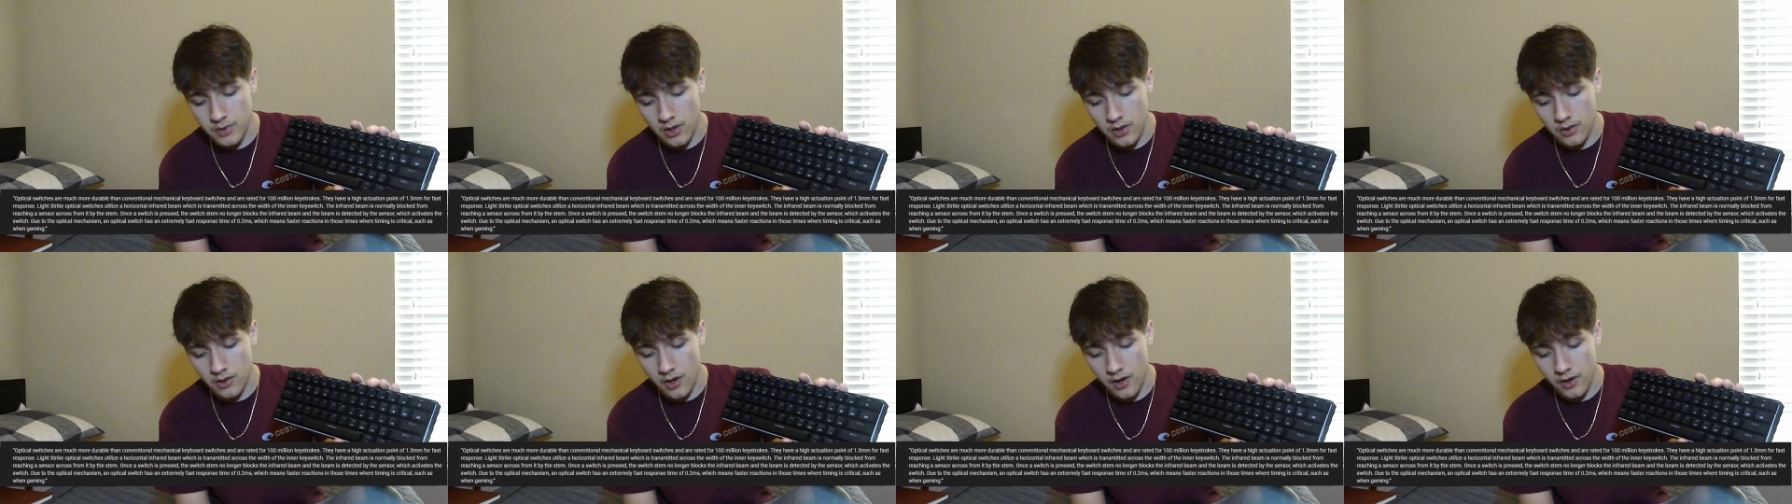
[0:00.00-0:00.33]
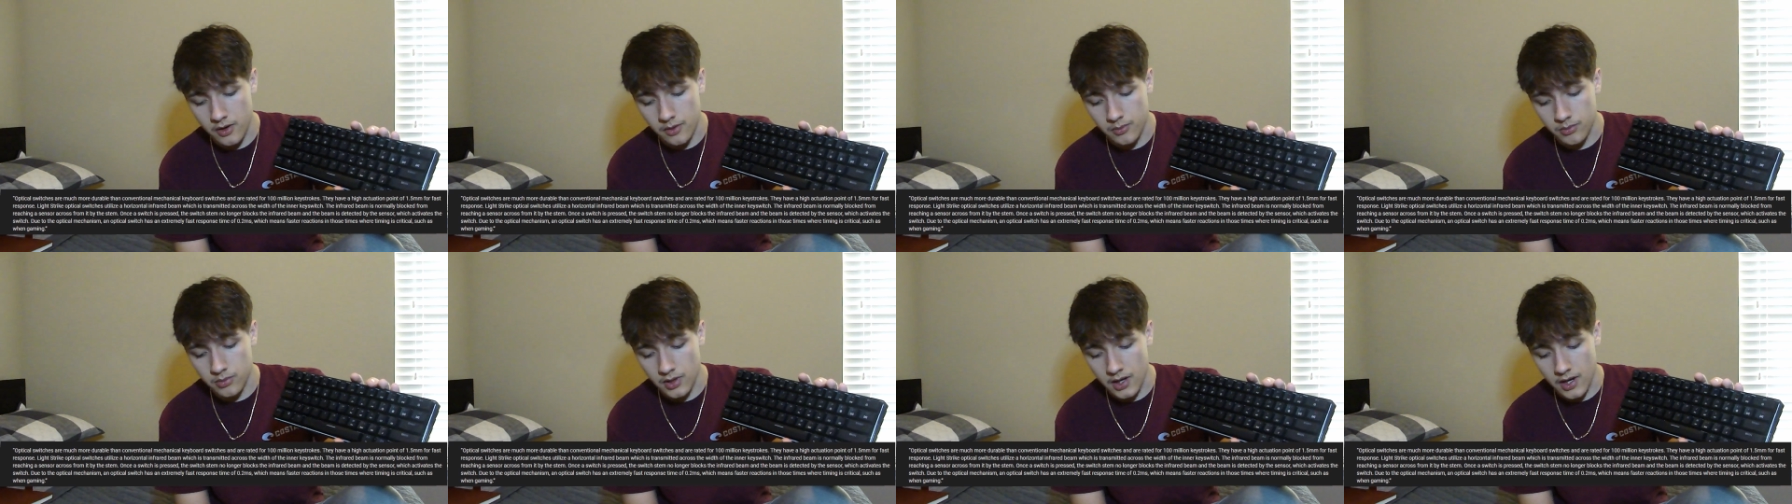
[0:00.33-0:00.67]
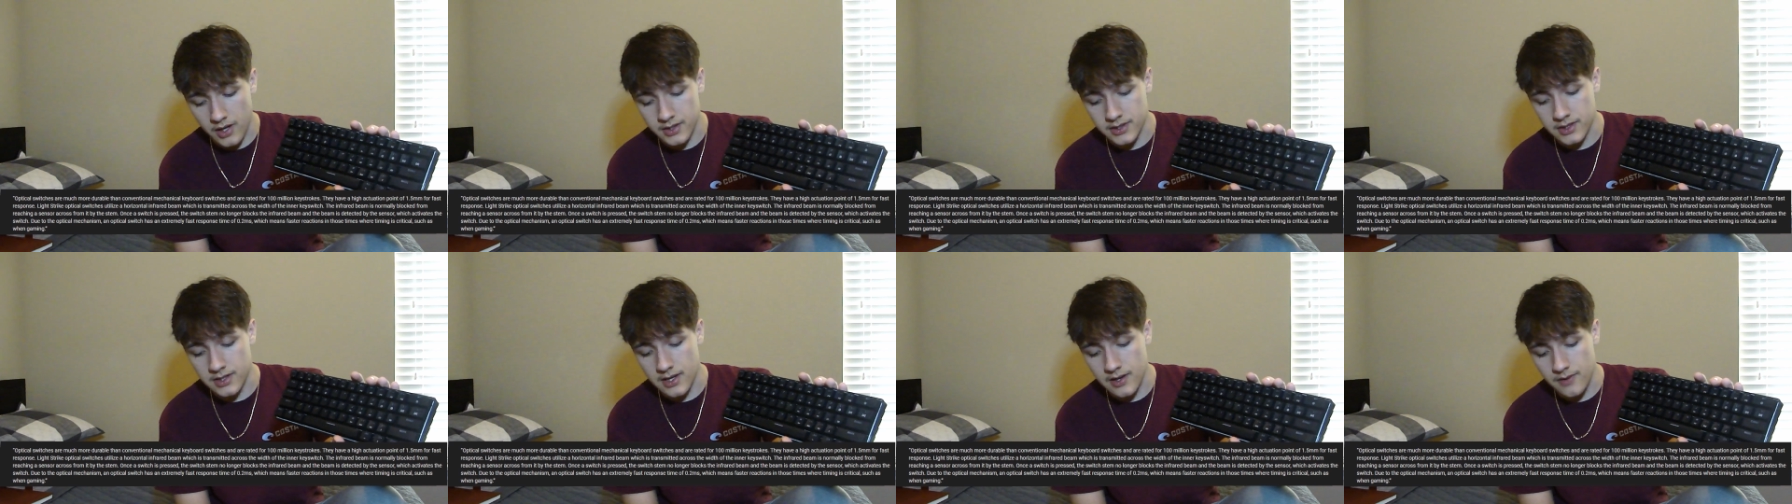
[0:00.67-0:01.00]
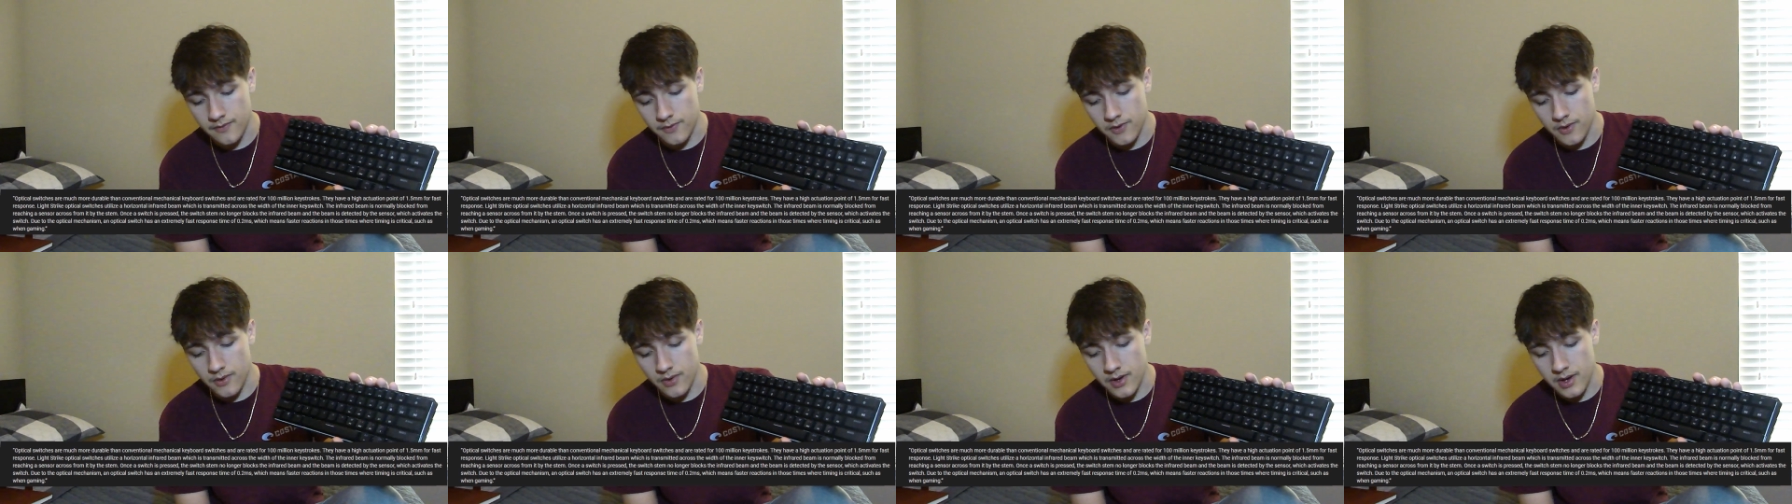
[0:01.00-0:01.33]
no longer blocks the
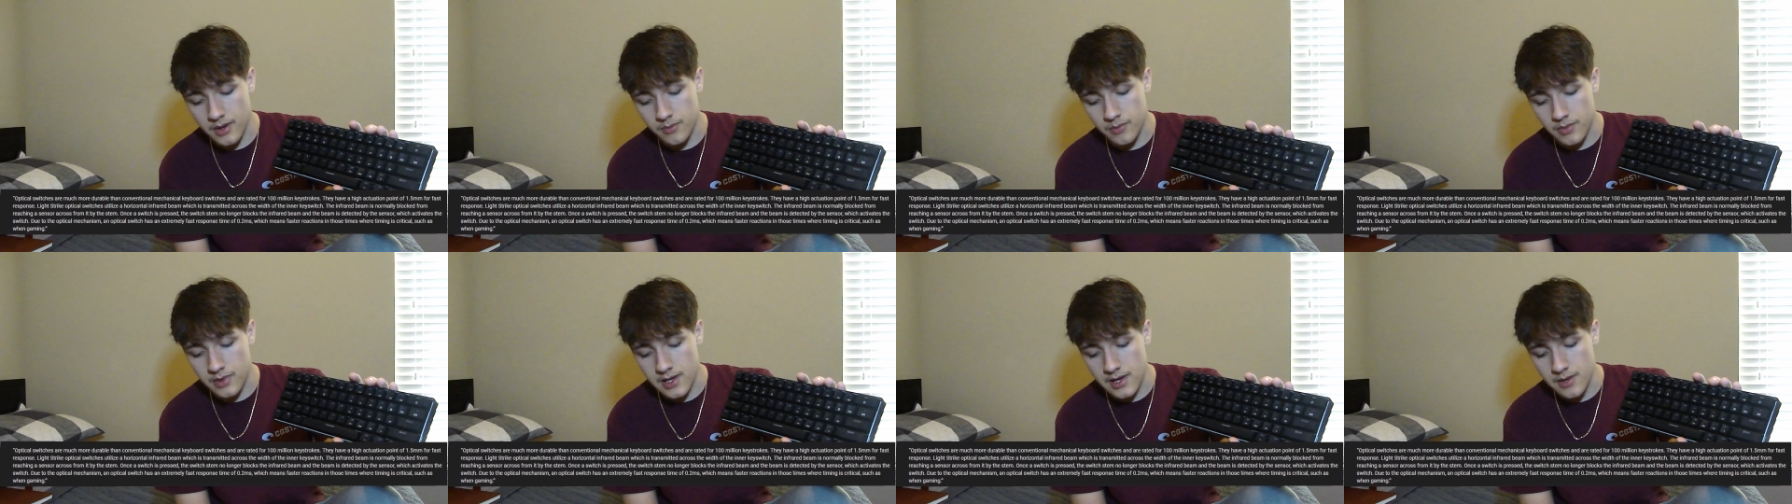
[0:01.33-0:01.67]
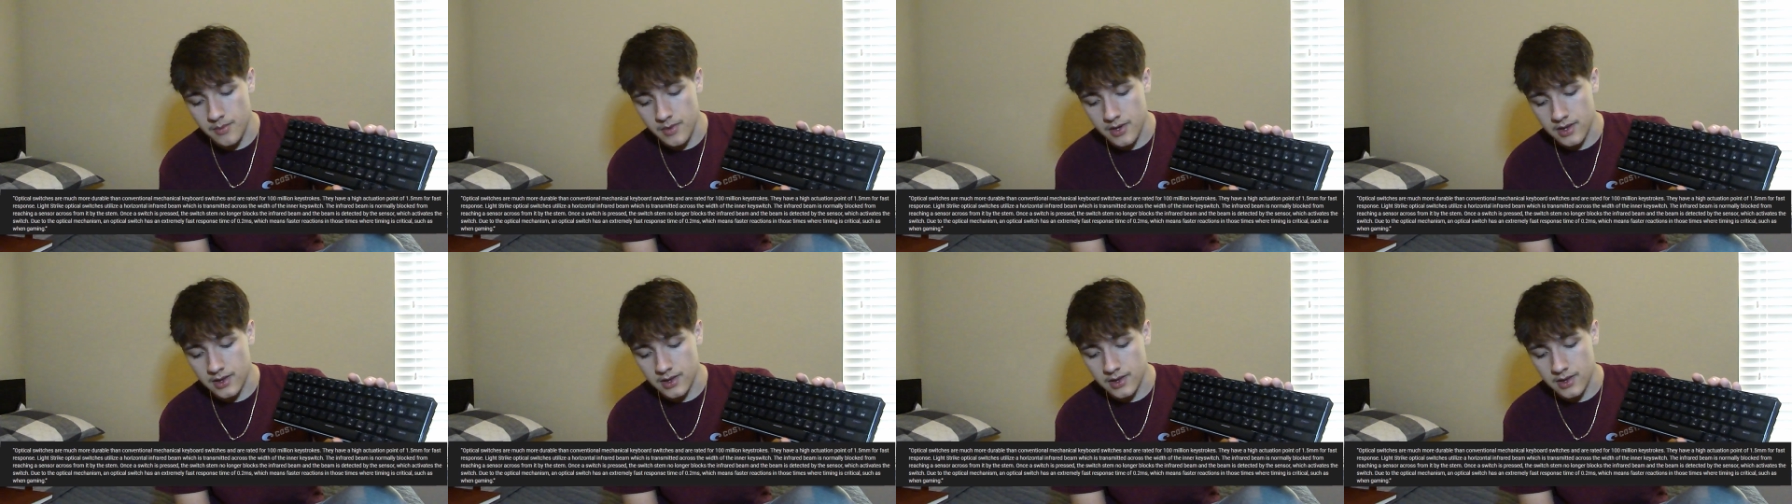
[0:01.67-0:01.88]
infrared beam